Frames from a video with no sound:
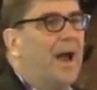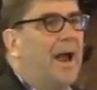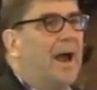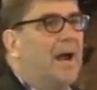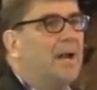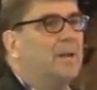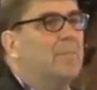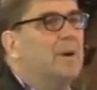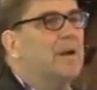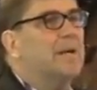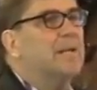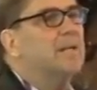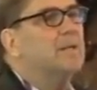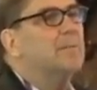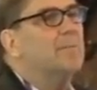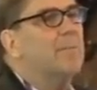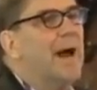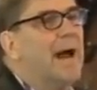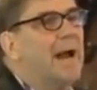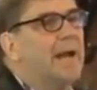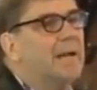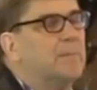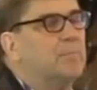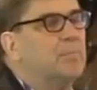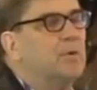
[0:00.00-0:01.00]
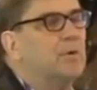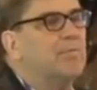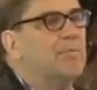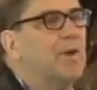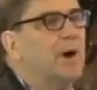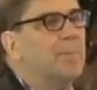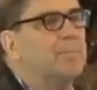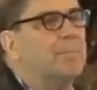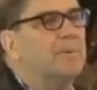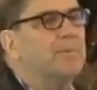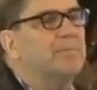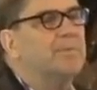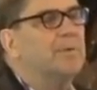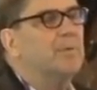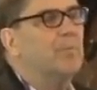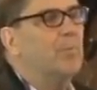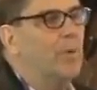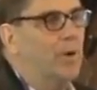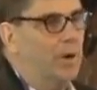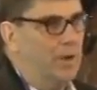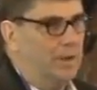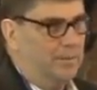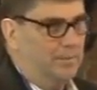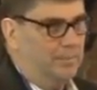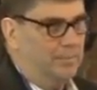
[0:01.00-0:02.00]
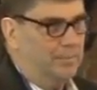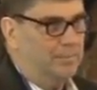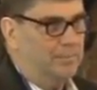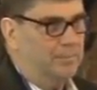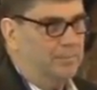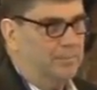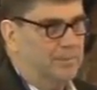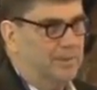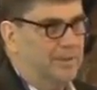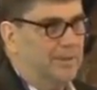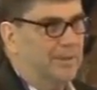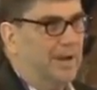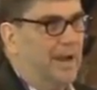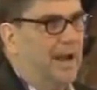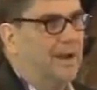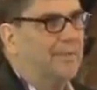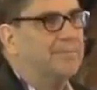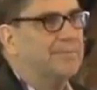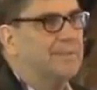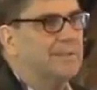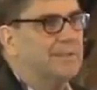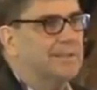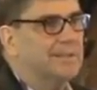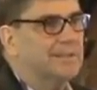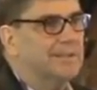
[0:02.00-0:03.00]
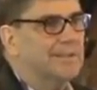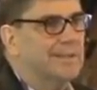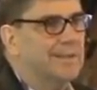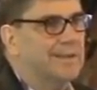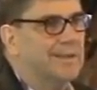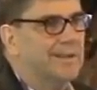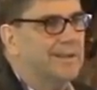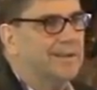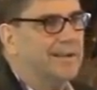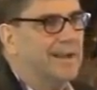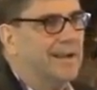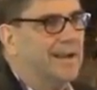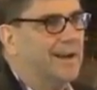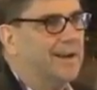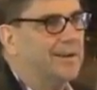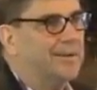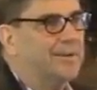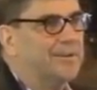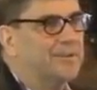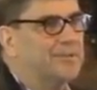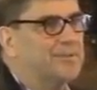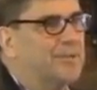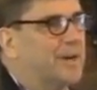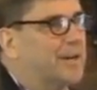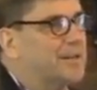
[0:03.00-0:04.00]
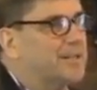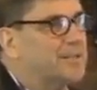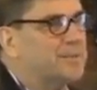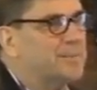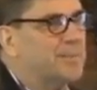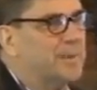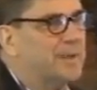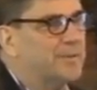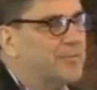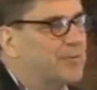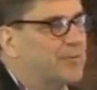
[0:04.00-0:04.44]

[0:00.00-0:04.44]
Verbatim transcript: Anybody in the back can move up if you want. You don't have to. Okay, I'm going to try to speak